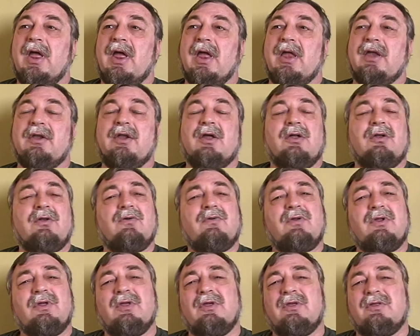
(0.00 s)
and not
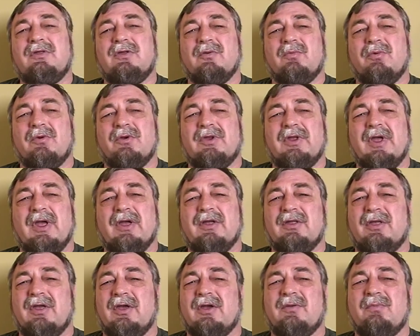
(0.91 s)
only to
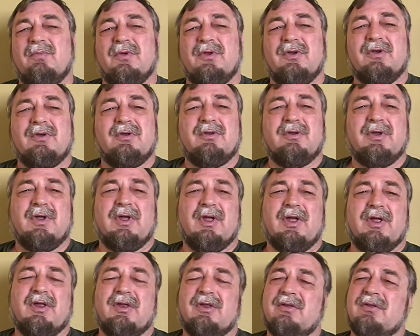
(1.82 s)
protect Hickman
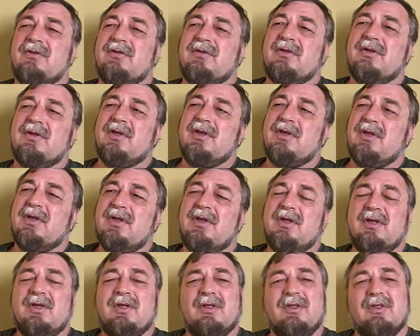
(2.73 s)
and
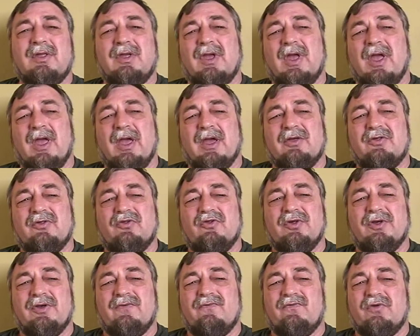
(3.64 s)
the
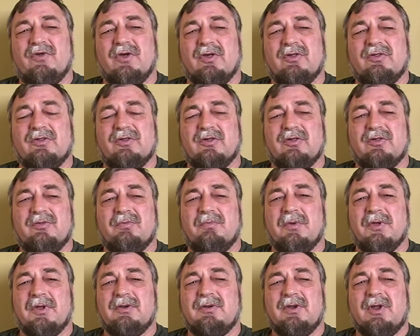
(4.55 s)
ex-Chief Justice,
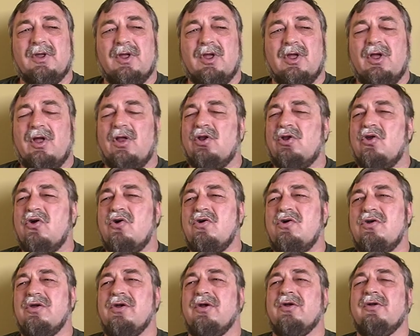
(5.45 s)
but
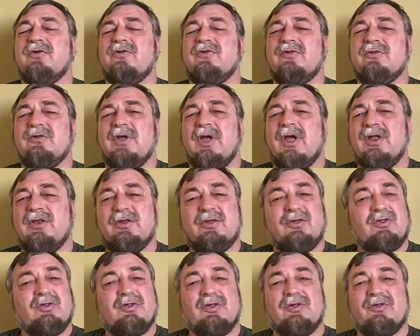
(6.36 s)
lawyers and the
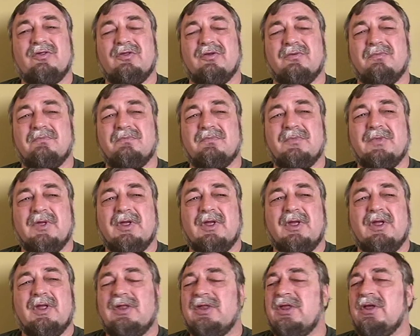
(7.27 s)
system,
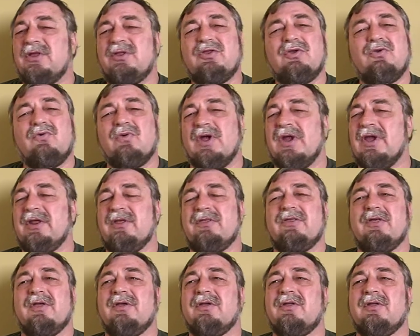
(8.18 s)
they'll do
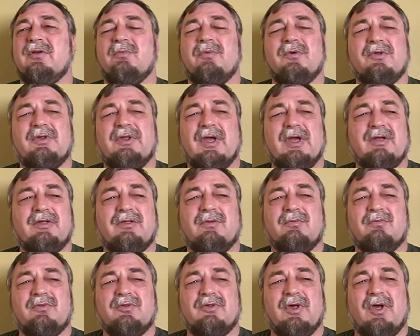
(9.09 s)
anything to protect
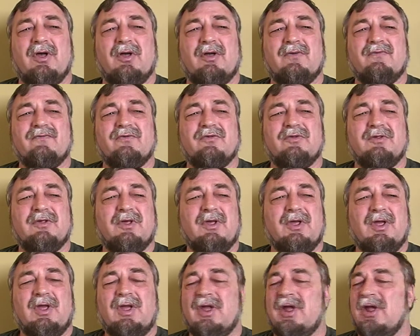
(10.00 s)
themselves
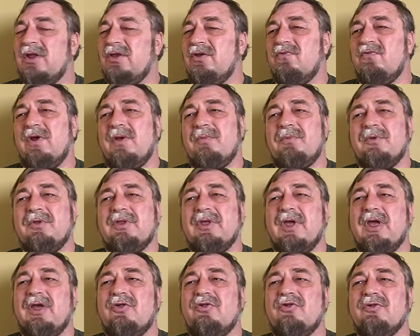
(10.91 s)
and the
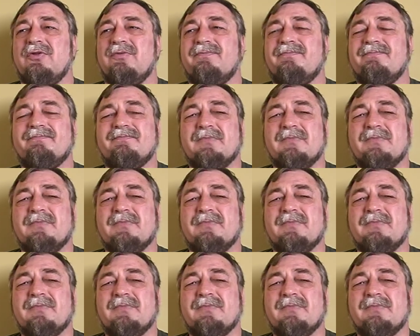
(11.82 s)
reputation.